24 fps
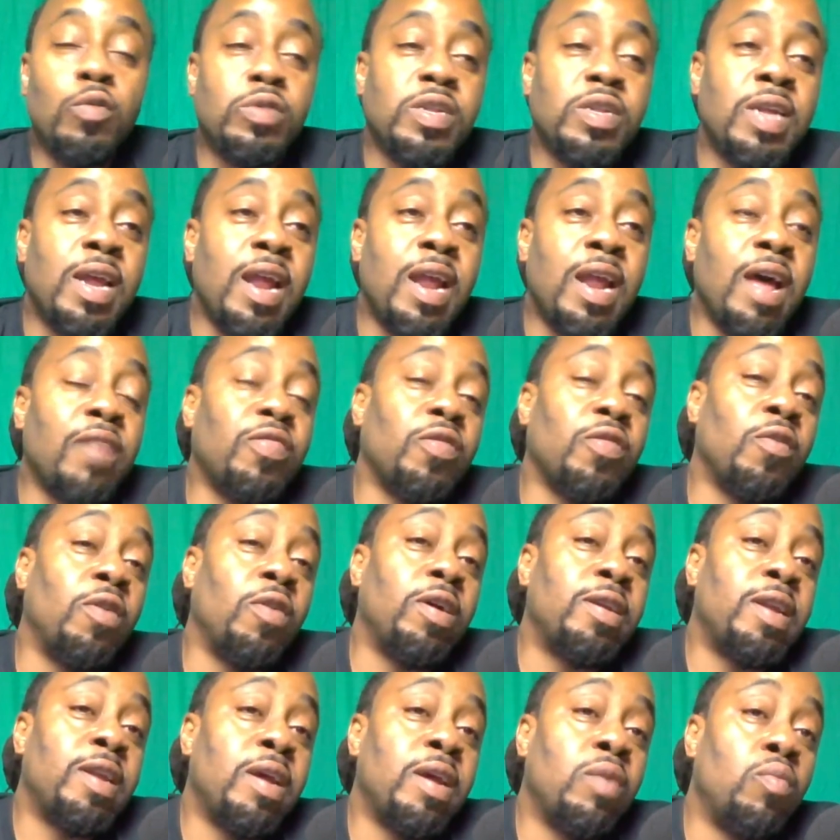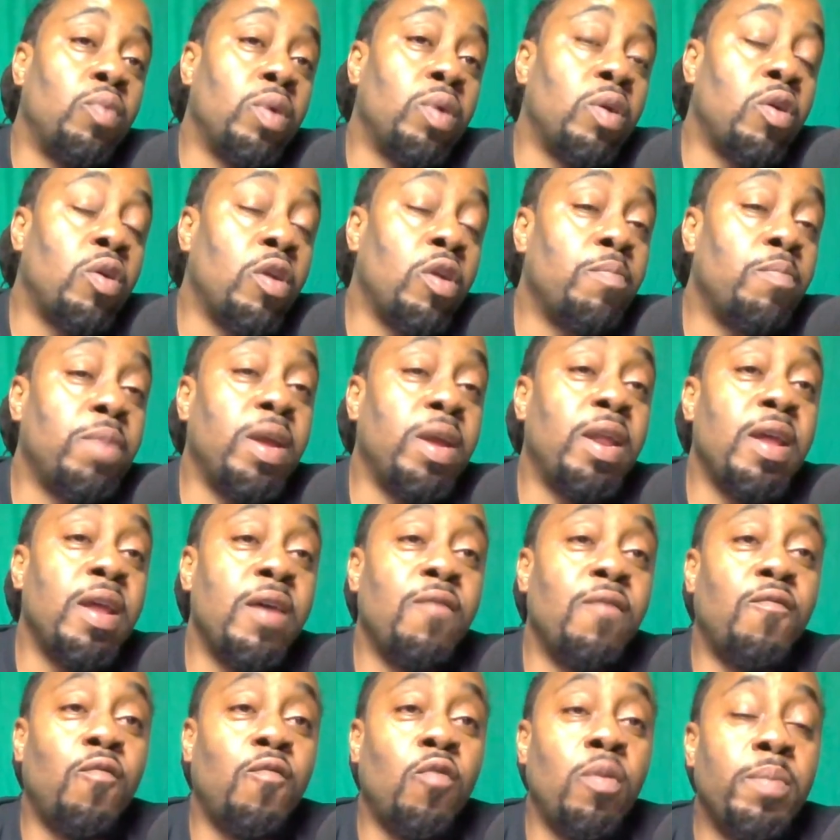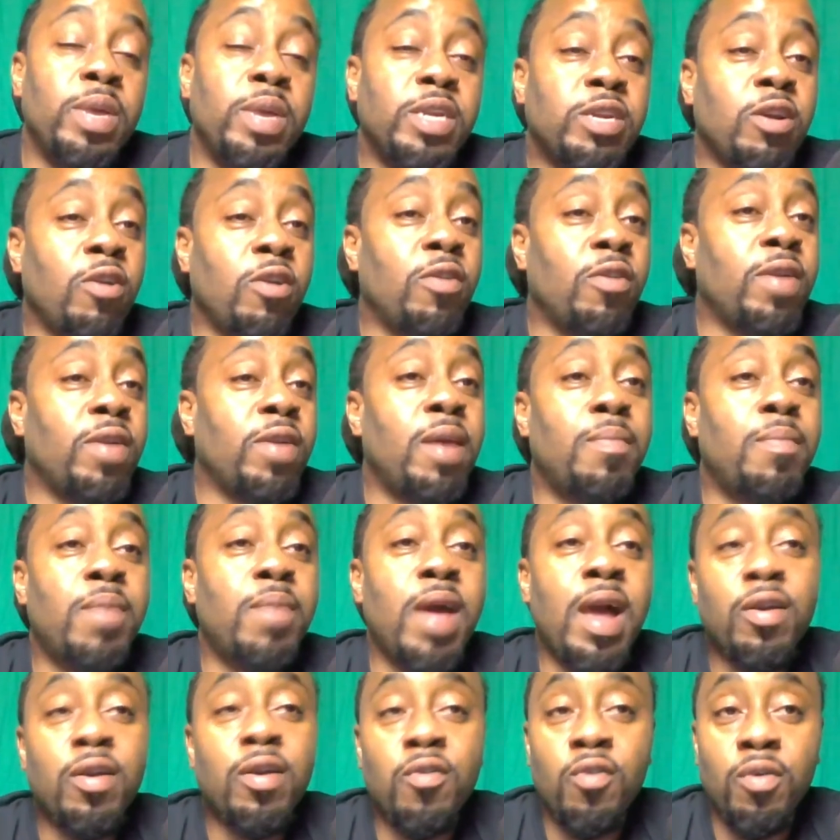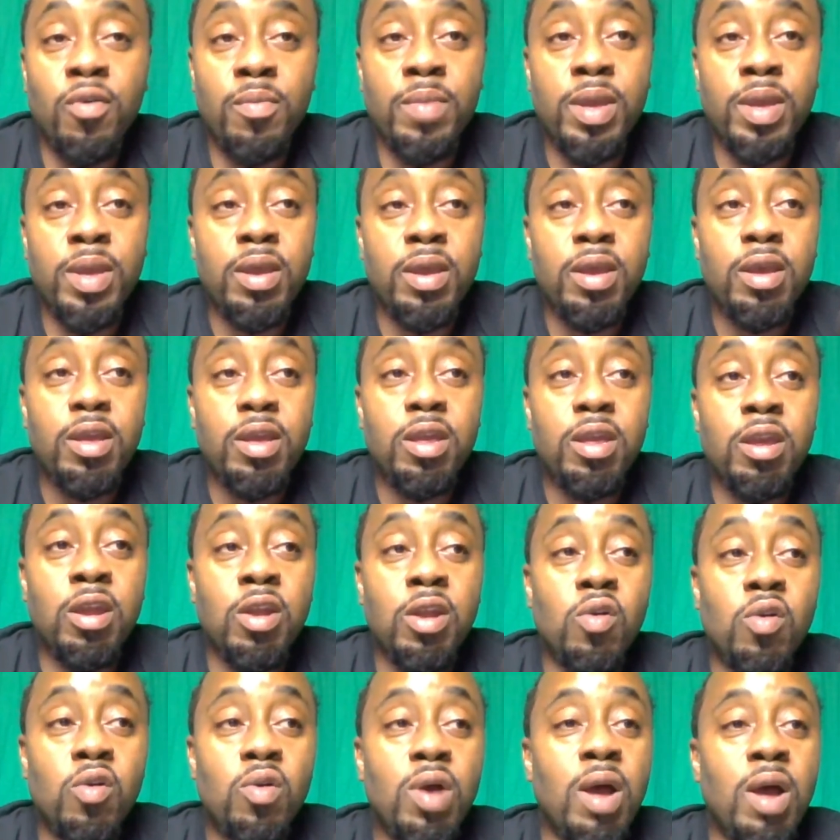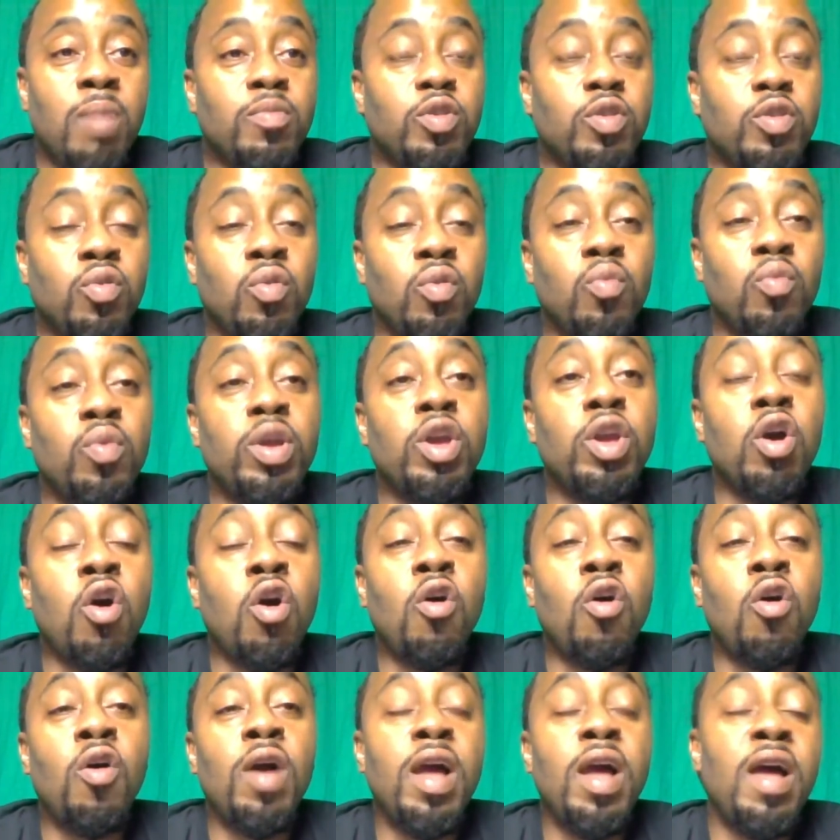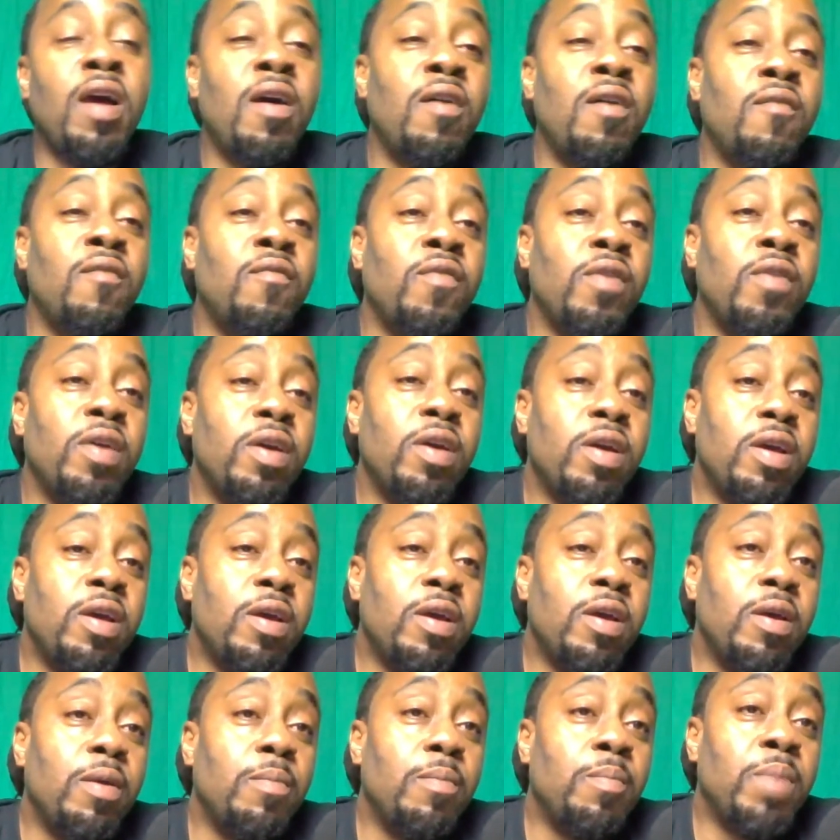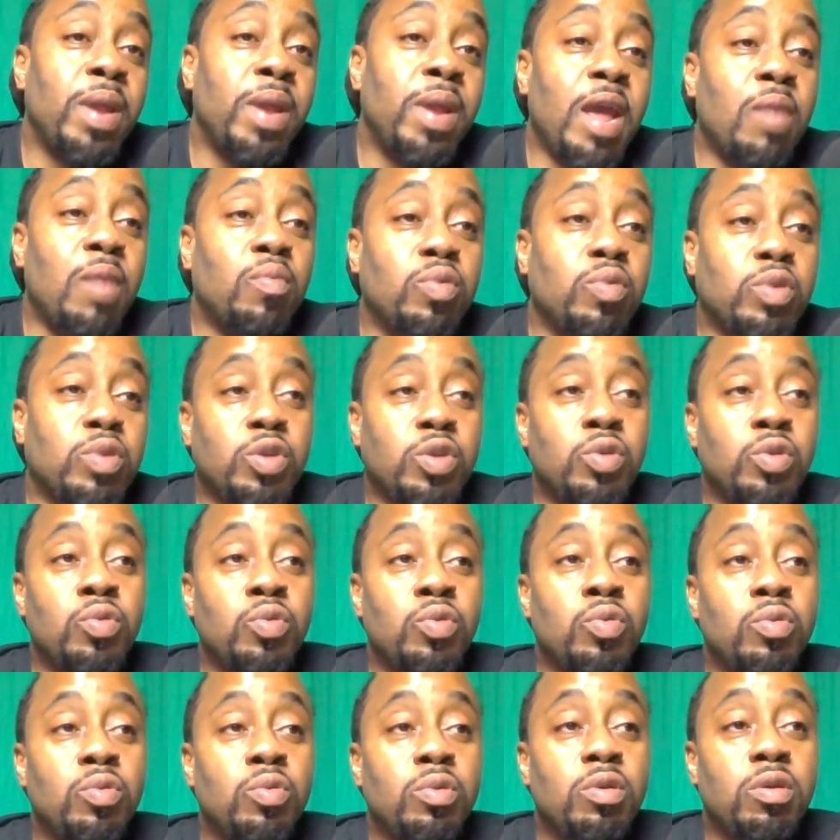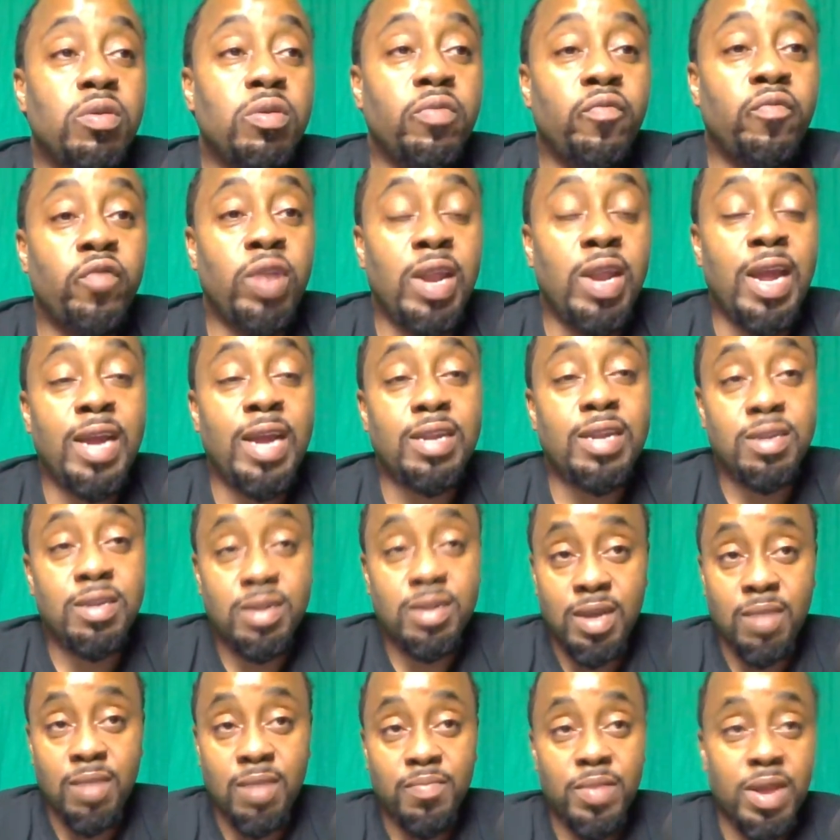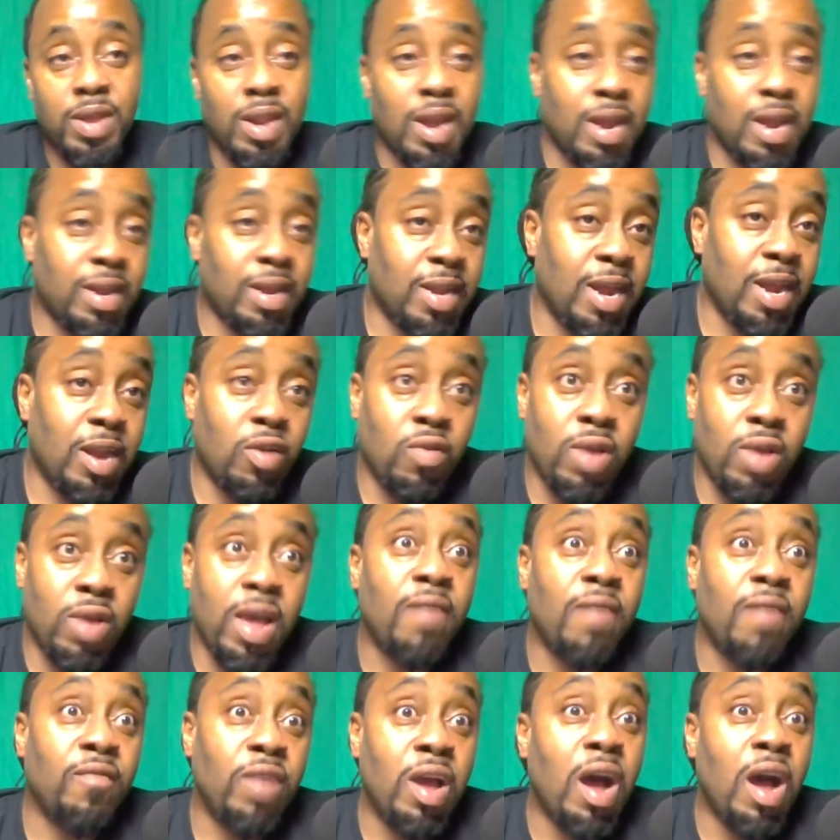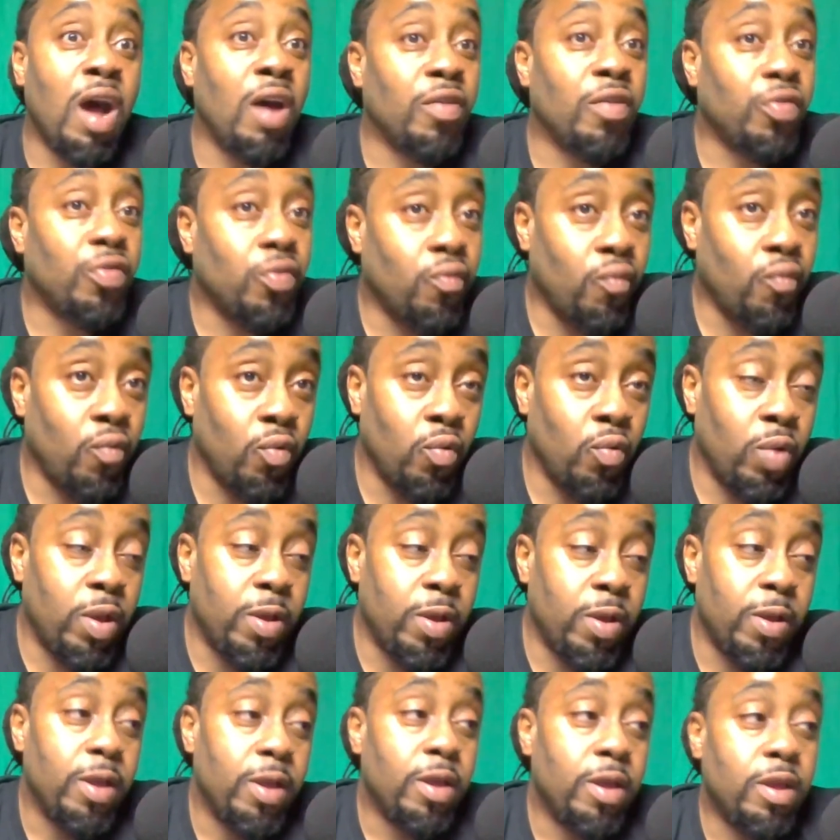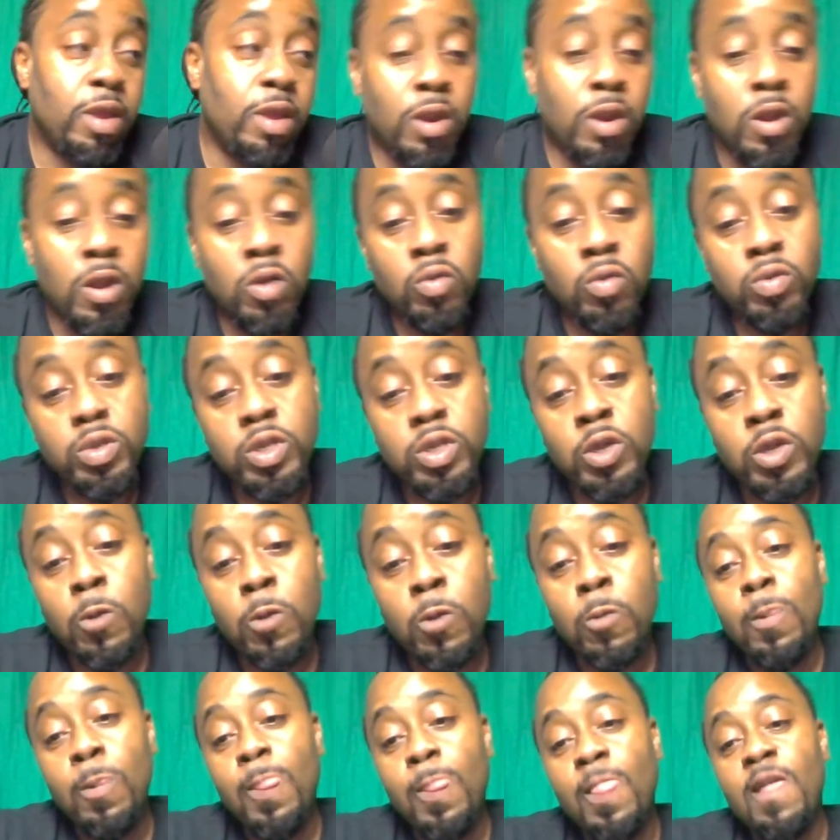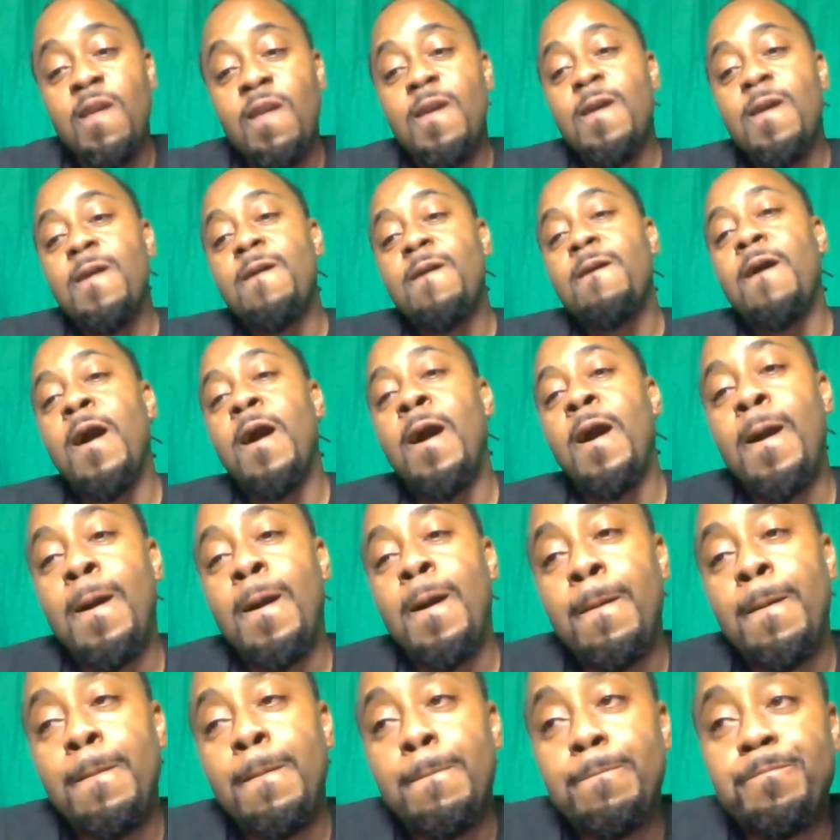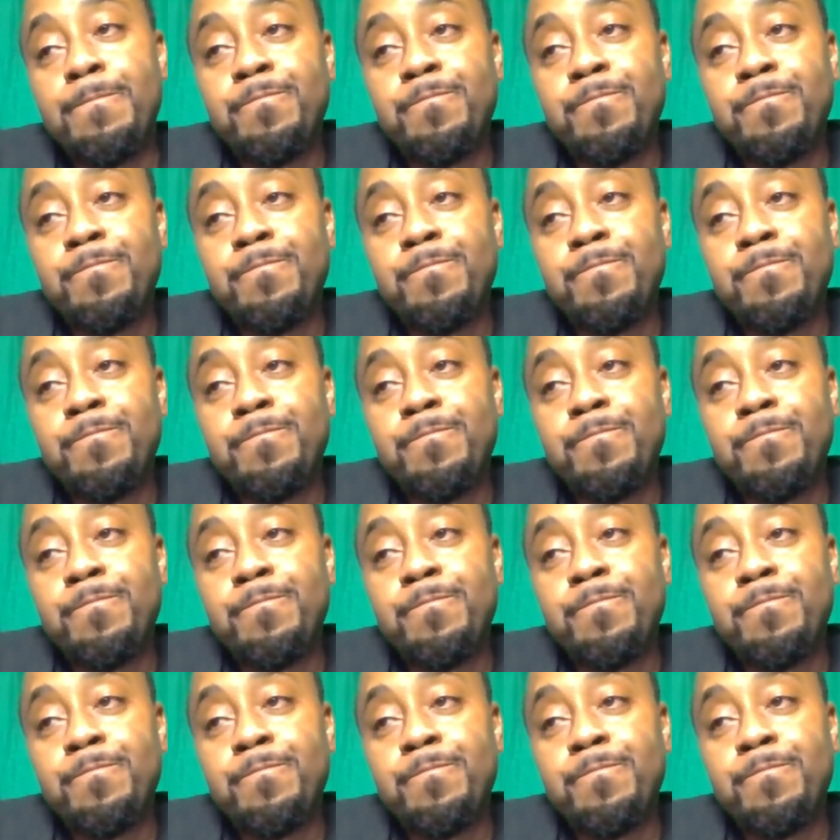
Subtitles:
that I thought they were gonna be there for me turned their back on me. I'm sure we all have been able to relate to something like that or have gone through it. So um,